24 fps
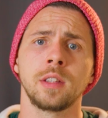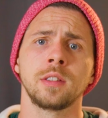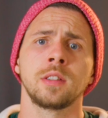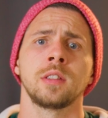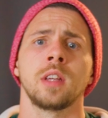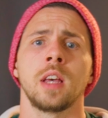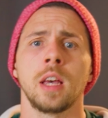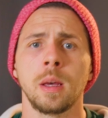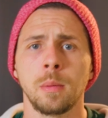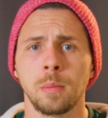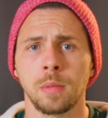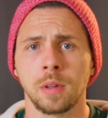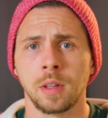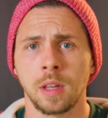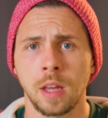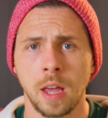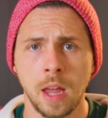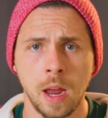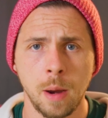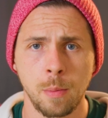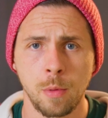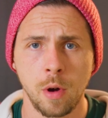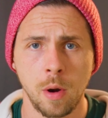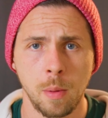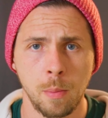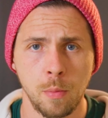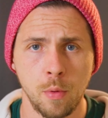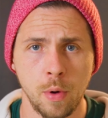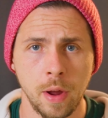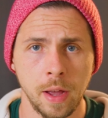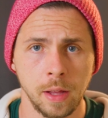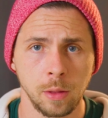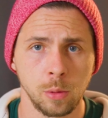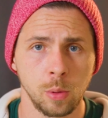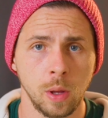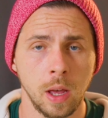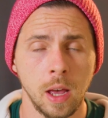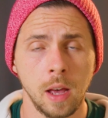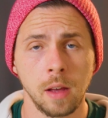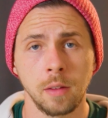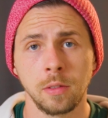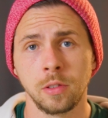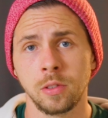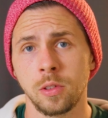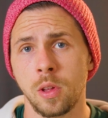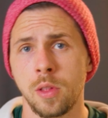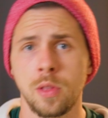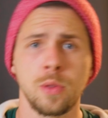same camera brand. To
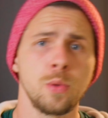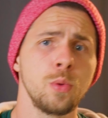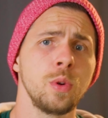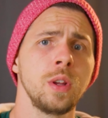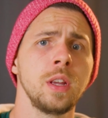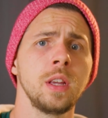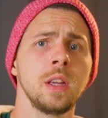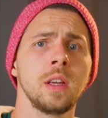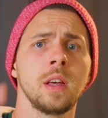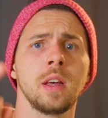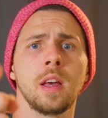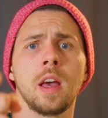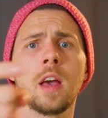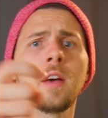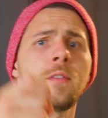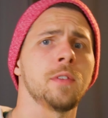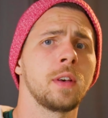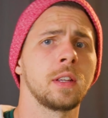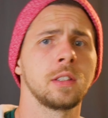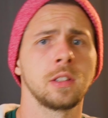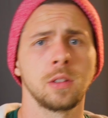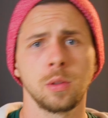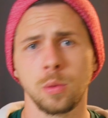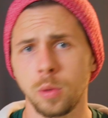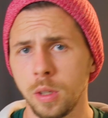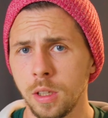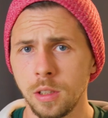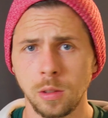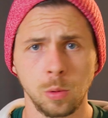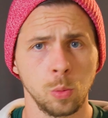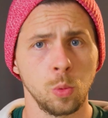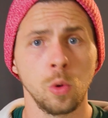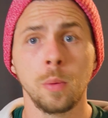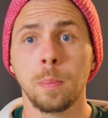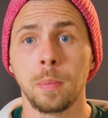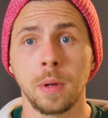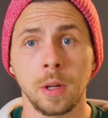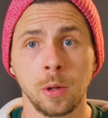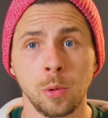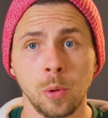have three FX3s would be